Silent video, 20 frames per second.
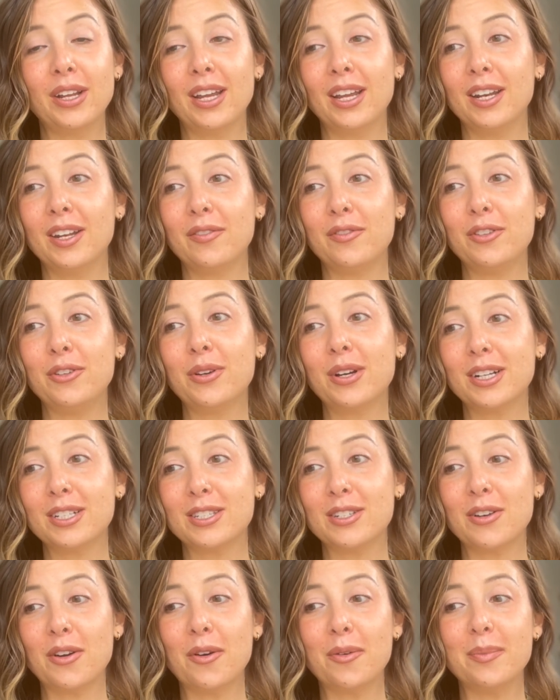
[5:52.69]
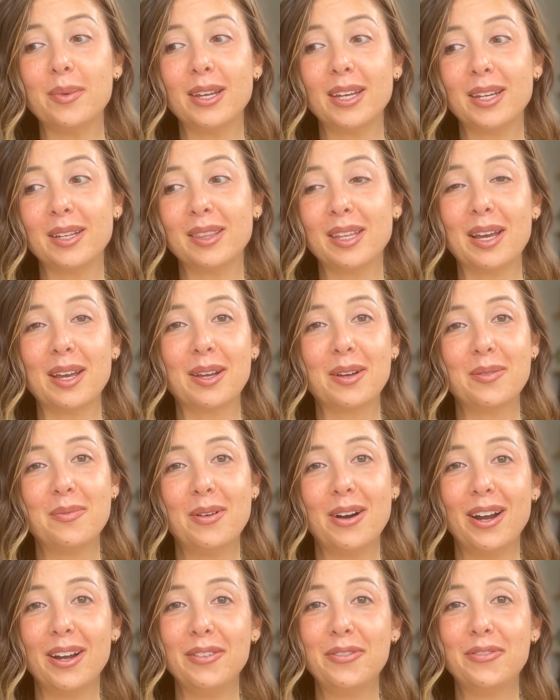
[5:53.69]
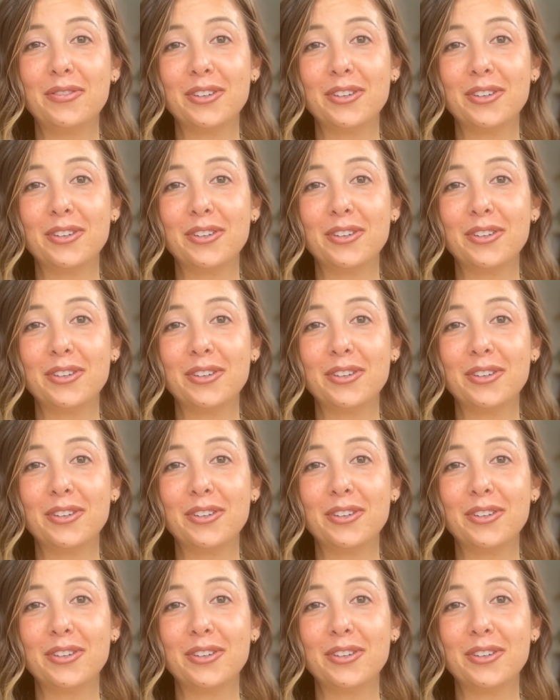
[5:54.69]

And if you guys know me and my